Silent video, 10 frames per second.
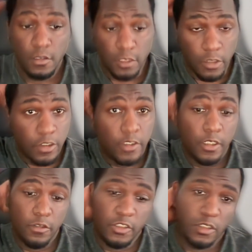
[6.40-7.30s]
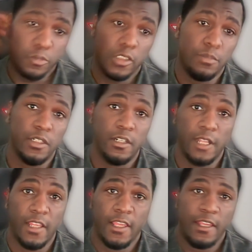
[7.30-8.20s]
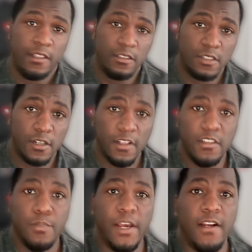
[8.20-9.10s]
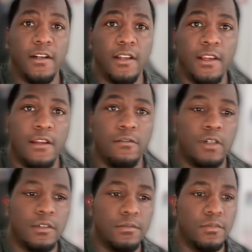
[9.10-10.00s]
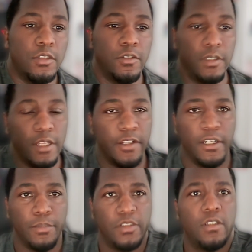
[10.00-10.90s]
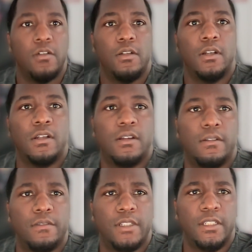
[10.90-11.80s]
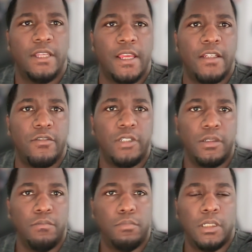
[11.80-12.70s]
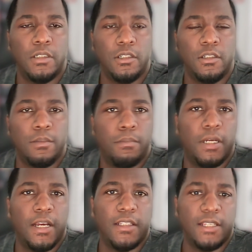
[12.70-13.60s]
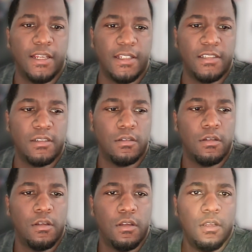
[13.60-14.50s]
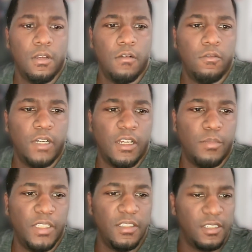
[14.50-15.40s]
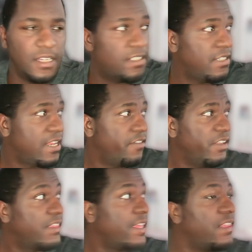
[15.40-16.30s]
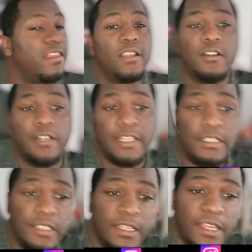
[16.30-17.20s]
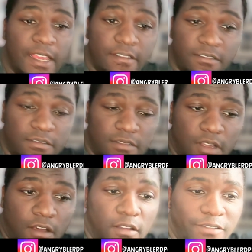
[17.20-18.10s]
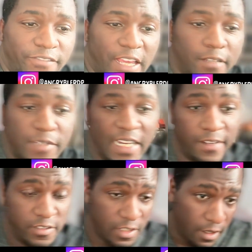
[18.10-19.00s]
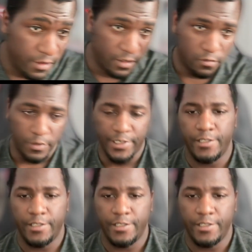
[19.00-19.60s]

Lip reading: Yo, yo, yo, it's your boy Bernard, aka the Scarlet Spider, and welcome to another episode of the Angry Blerd podcast, where I'll be discussing everything nerdy and all the fandom that I saw this week.